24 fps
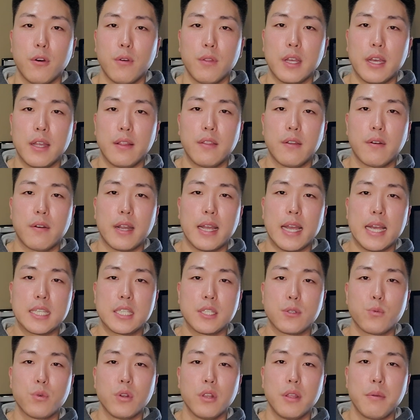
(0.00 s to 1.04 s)
that there
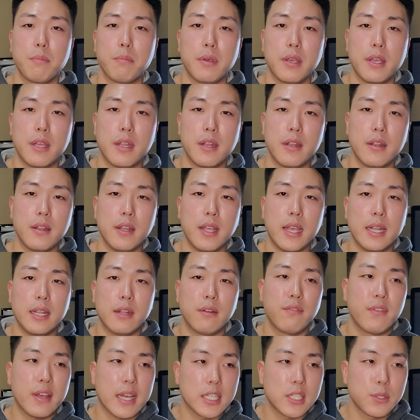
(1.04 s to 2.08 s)
hasn't really been
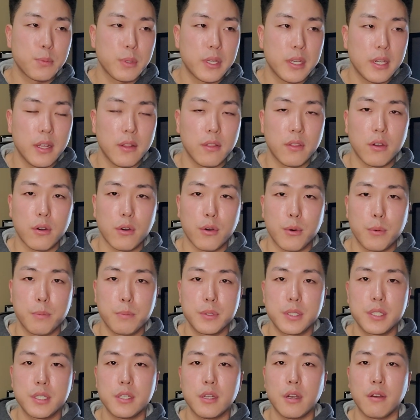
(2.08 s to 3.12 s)
any advancement in
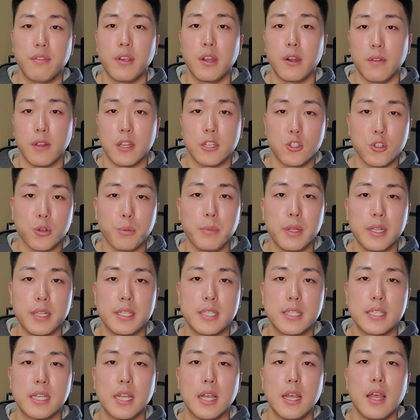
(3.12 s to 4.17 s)
terms of hair loss
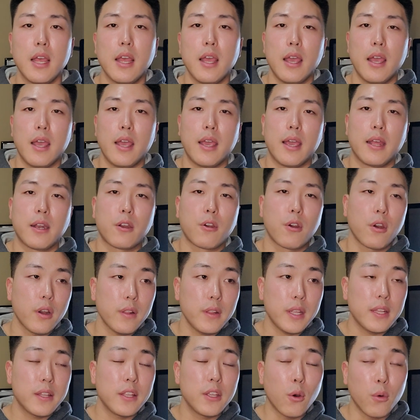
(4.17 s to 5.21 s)
treatments. And
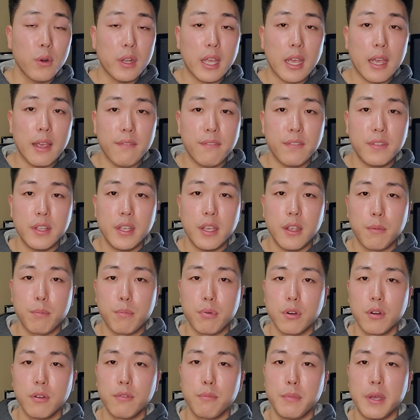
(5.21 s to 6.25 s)
currently, the only
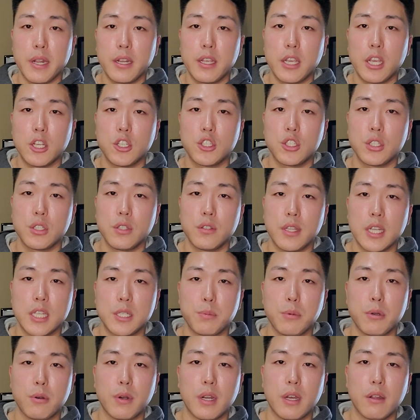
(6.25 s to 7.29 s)
FDA-approved medication
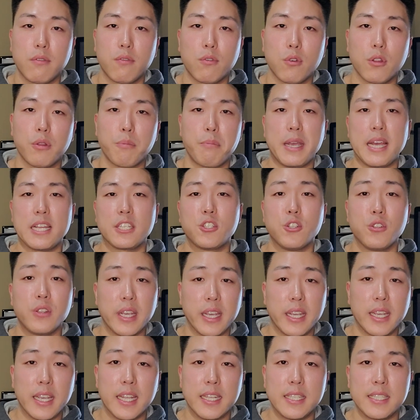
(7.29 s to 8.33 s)
that's been around for the past 2
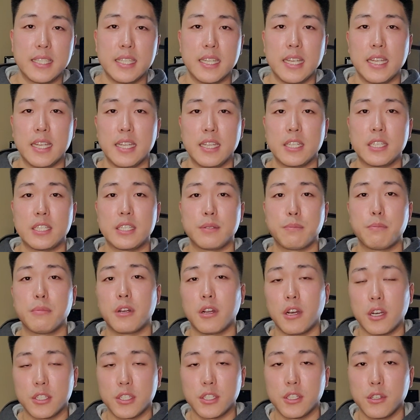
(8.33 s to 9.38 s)
decades is
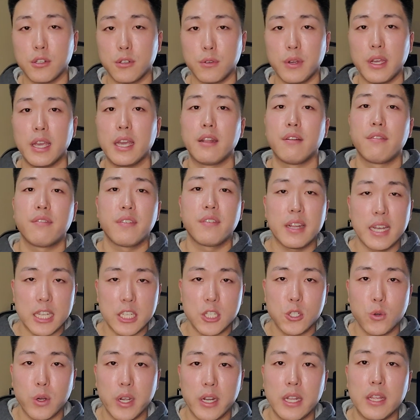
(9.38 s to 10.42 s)
minoxidil and
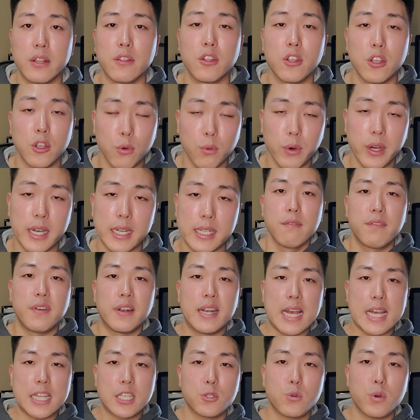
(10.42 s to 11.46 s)
finasteride in the US.
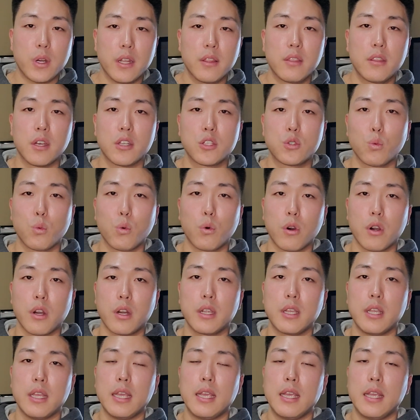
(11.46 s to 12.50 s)
Finasteride does
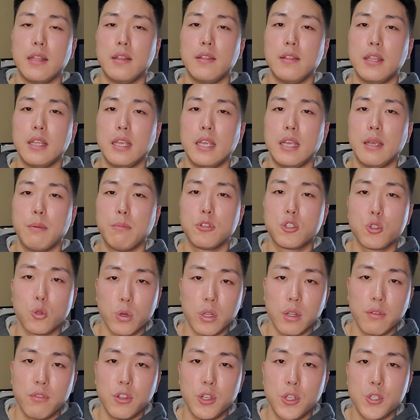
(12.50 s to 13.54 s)
work in the
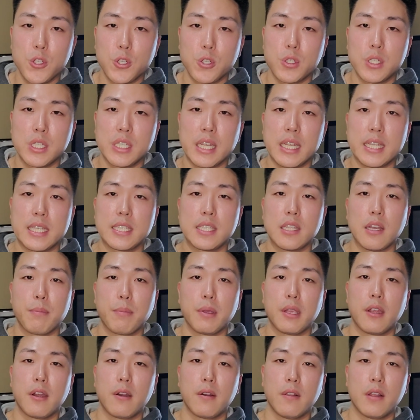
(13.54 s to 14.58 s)
majority of users in
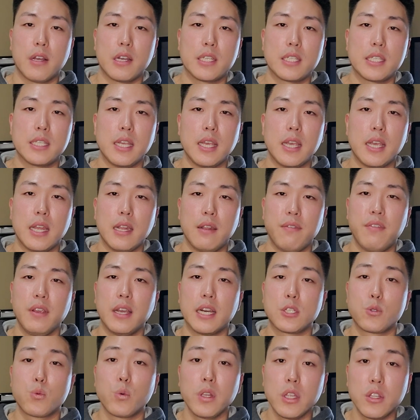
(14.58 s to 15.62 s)
stopping hair loss. And if you
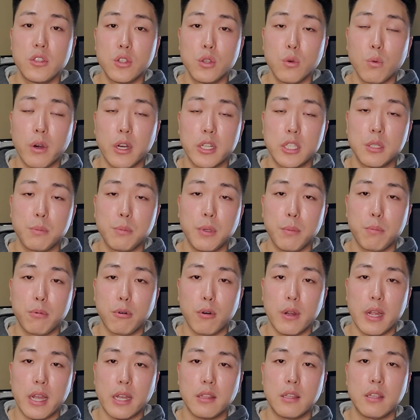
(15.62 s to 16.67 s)
guys really do want to be
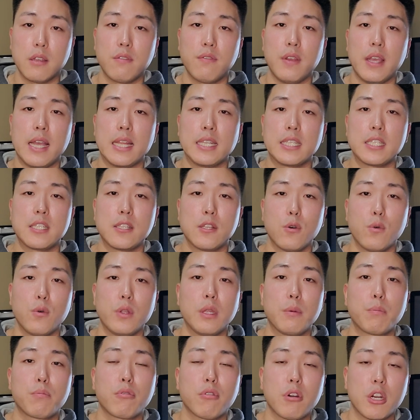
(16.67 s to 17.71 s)
proactive and
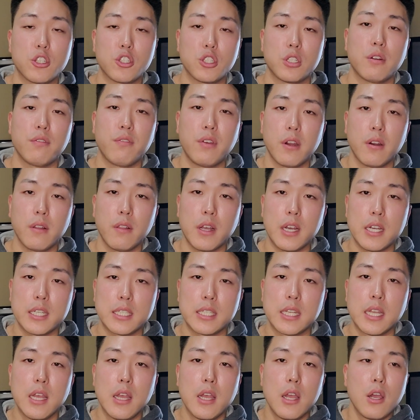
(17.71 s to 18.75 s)
slow the progression of hair
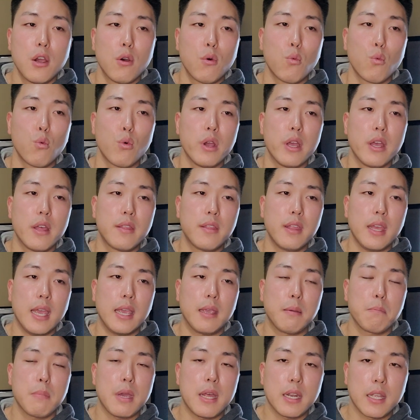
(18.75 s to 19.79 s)
loss with
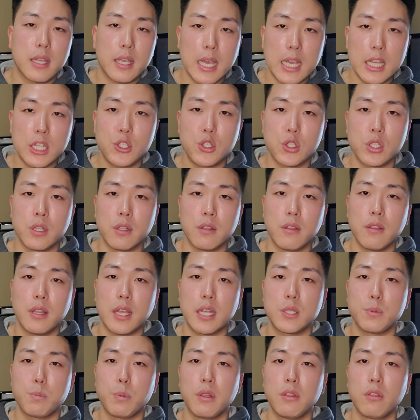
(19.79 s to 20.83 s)
a medication
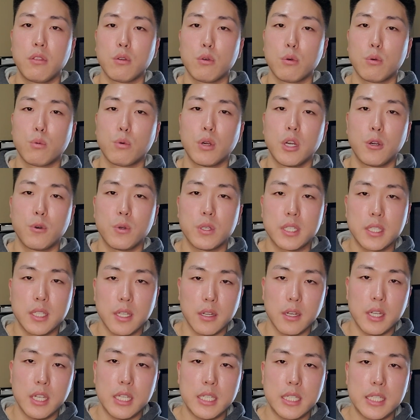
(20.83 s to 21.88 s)
that's been through rigorous
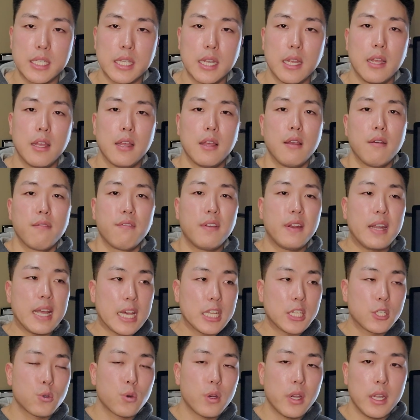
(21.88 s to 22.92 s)
studies,
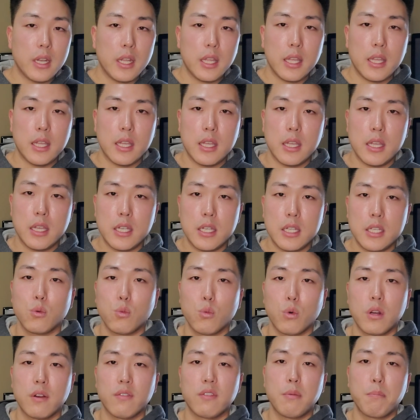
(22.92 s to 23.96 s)
finasteride
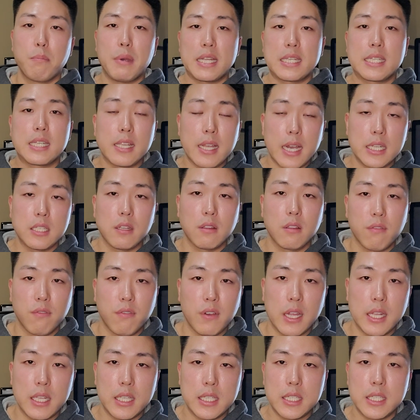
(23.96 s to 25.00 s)
is one of the best lines of
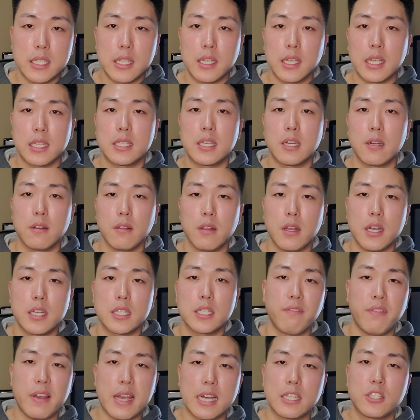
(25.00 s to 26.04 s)
defense against hair
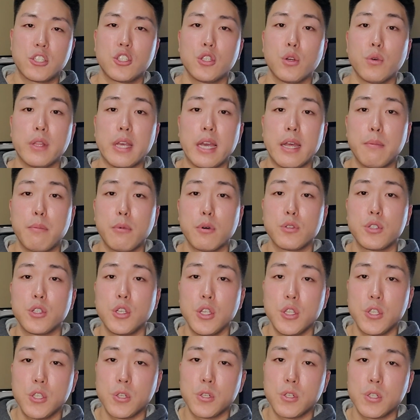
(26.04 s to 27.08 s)
loss. Facts show that
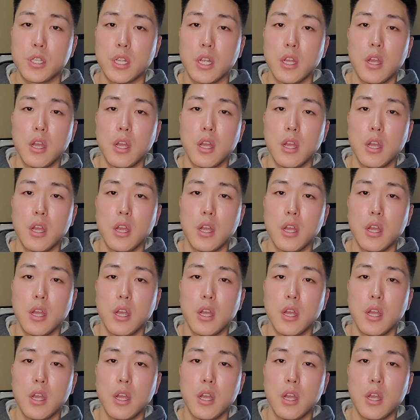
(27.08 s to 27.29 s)
most users